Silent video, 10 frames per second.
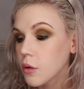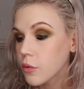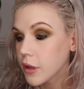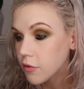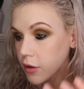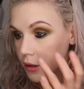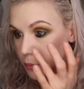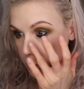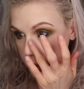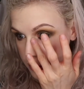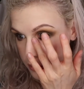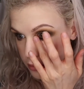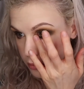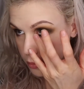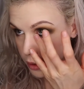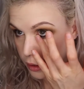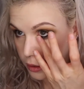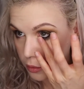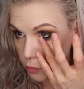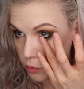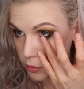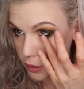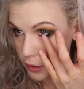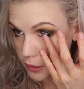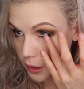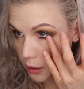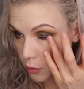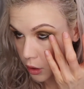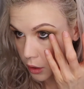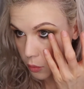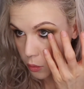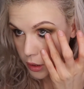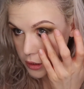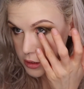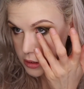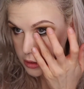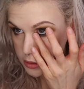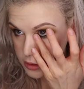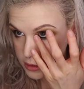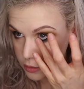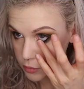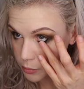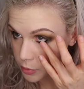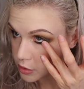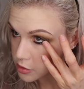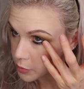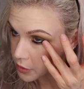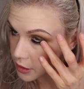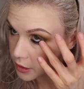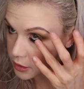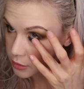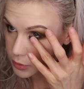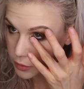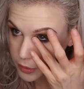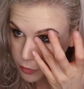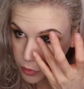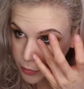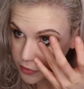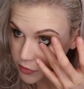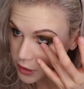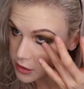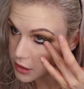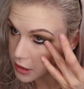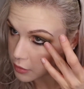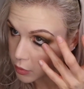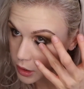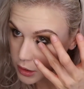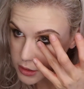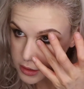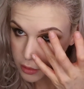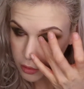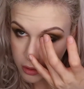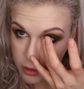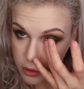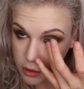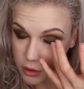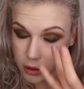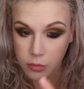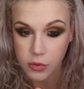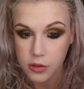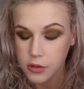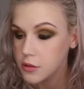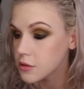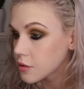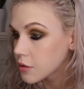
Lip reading: Whenever I blend my waterline out, I always start with a brush, but then I end up going in with my fingers anyway, so I'm just...